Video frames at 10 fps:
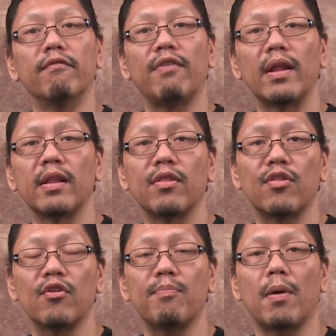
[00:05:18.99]
And finally,
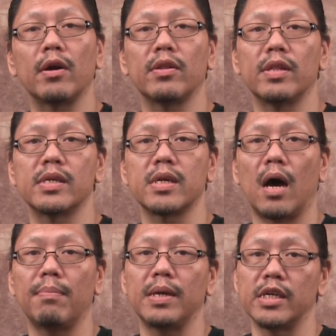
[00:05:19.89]
the third part to this
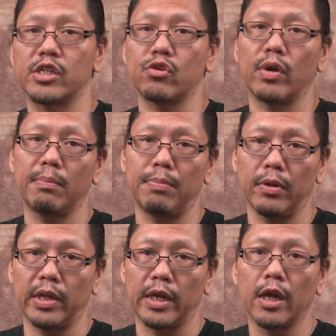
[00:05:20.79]
hobby is terrain
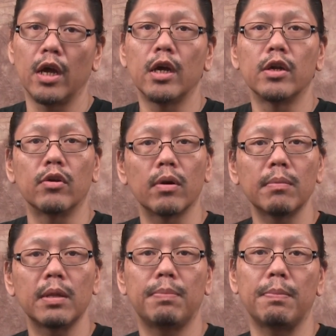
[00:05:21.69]
building.
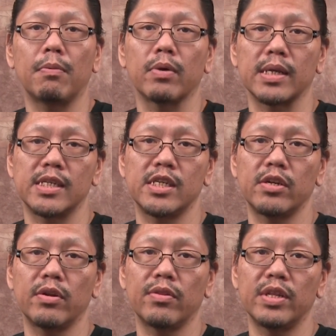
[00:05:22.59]
Normally, people would
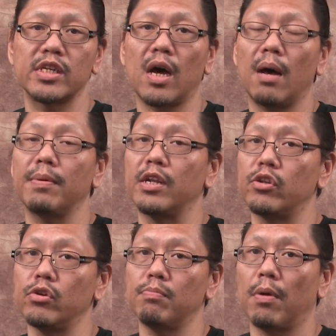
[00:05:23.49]
consider this hobby
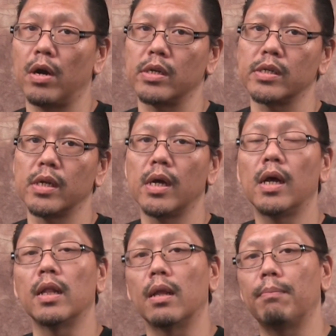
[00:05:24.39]
in two parts,
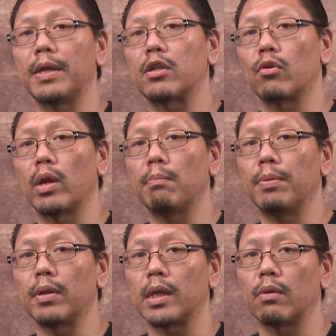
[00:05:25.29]
lumping terrain
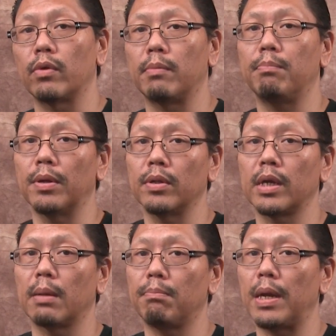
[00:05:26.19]
building with
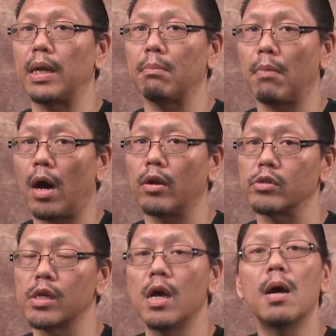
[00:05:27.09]
building and painting models.